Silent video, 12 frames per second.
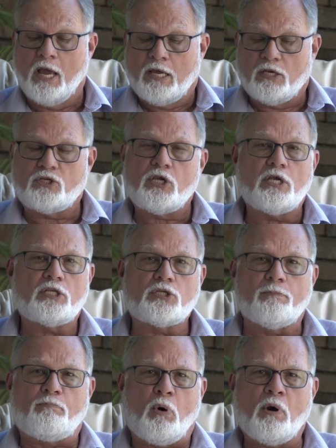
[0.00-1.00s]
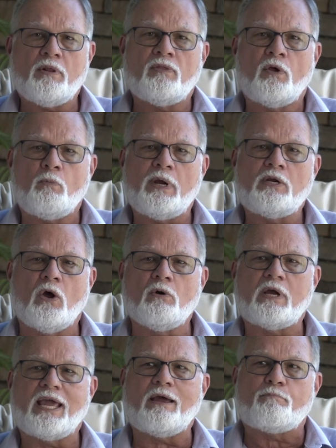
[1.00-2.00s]
You see, it's important that we
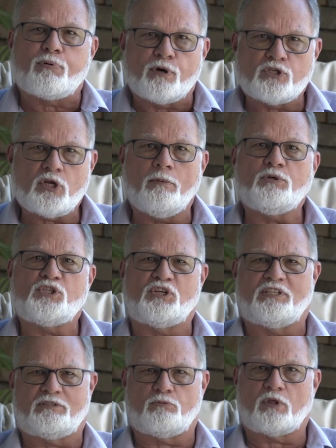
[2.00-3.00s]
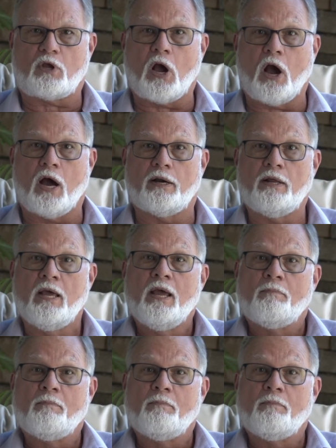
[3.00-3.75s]
don't get presumptuous with God,